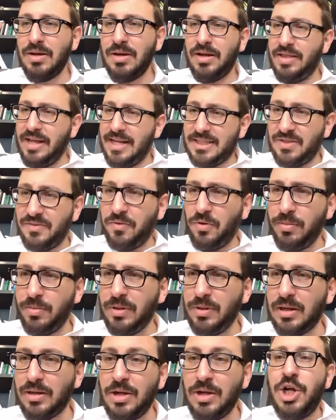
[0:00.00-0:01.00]
That's the
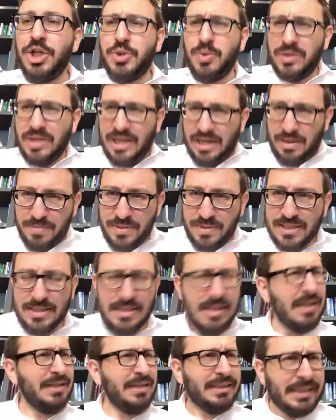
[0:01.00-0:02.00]
formula. Do a lot of
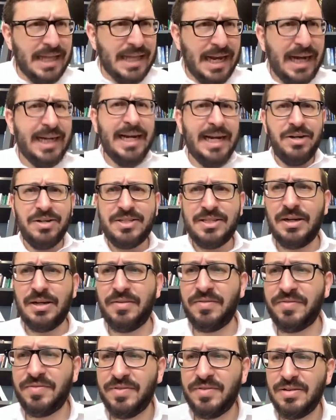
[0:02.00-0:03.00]
business. Dedicate
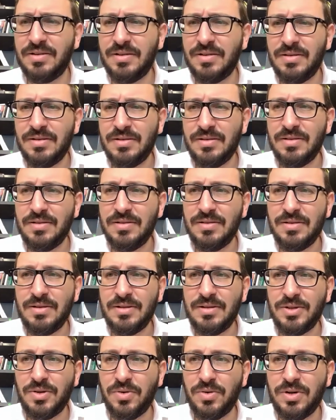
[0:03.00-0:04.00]
yourself
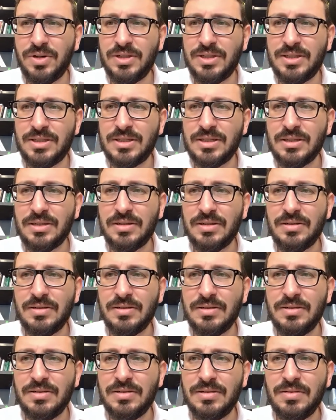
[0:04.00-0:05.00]
towards
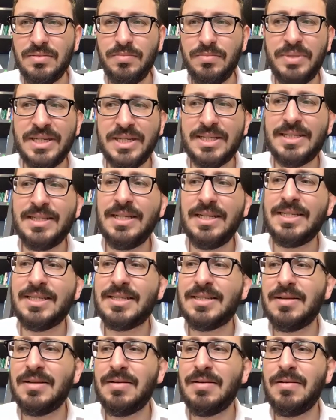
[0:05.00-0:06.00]

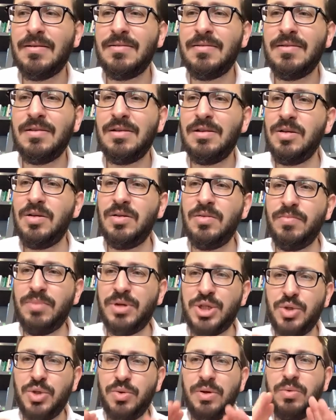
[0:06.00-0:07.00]
business,
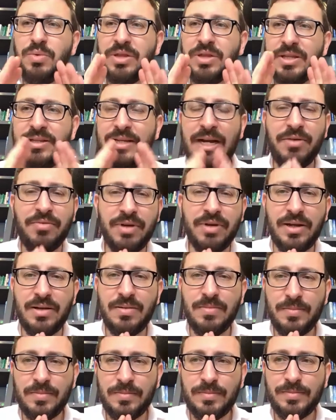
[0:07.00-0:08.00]
but do it with integrity.
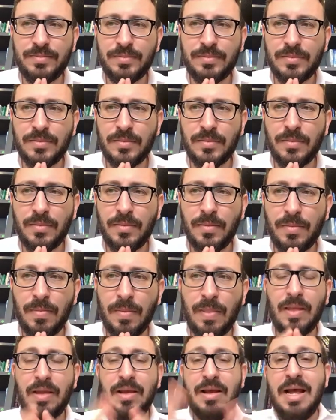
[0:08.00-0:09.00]

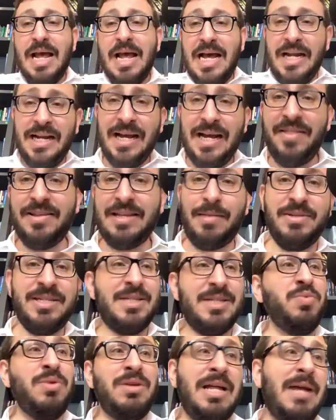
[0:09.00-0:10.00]
And again, the Talmud
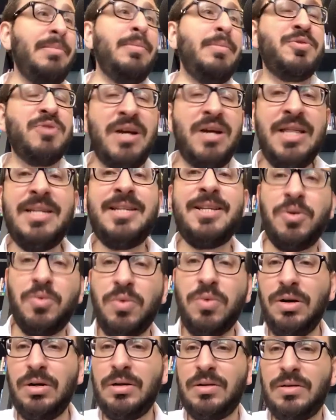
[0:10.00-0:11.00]
says, well, a lot of people tried that. It didn't
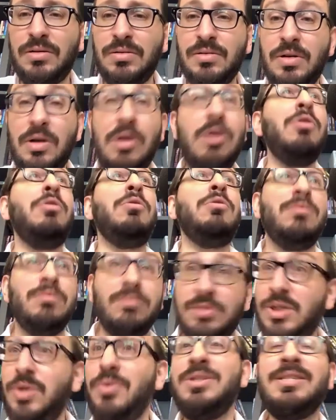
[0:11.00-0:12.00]
work.
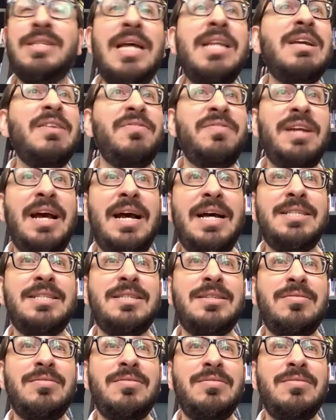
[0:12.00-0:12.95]
So instead, you have to ask